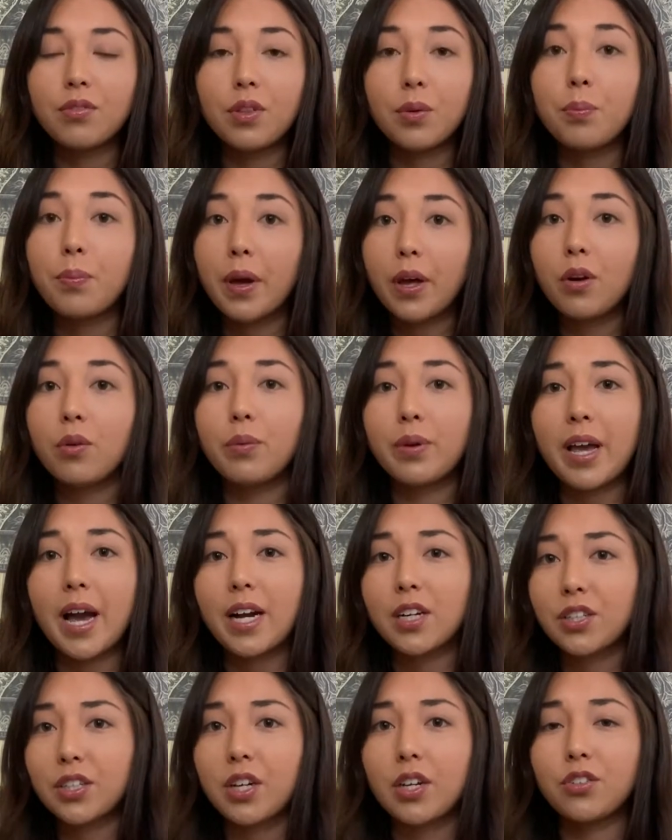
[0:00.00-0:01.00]
the better we
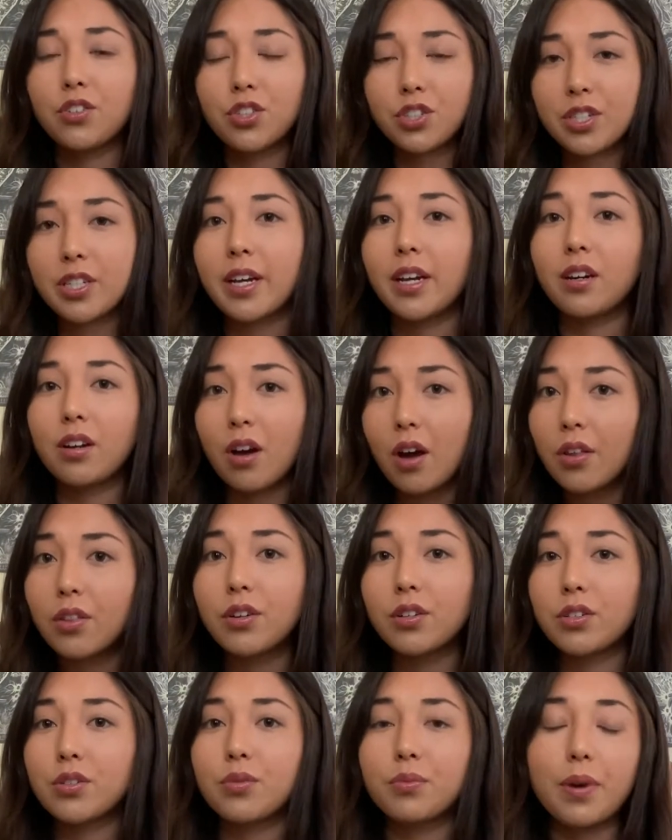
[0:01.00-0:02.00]
actually understand
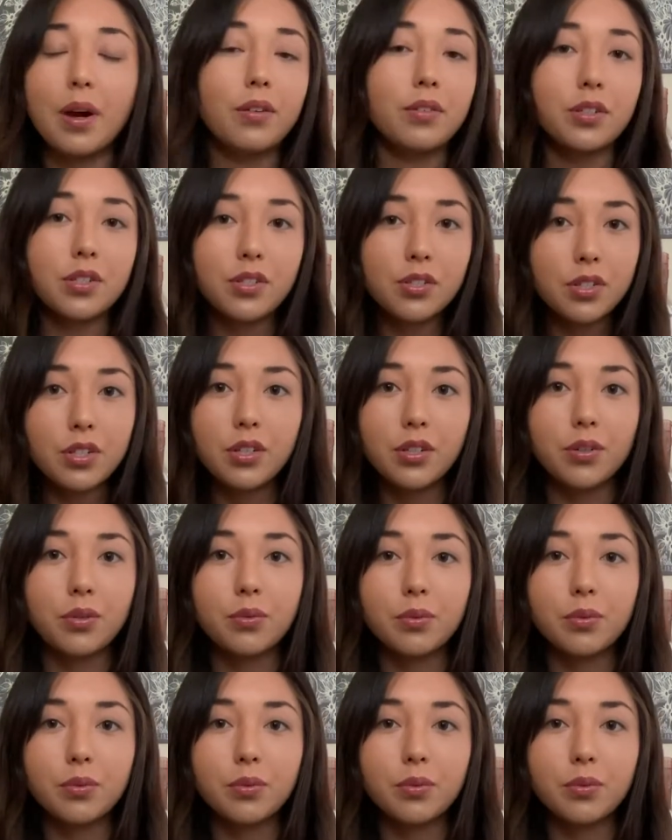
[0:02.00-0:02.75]
others around us too,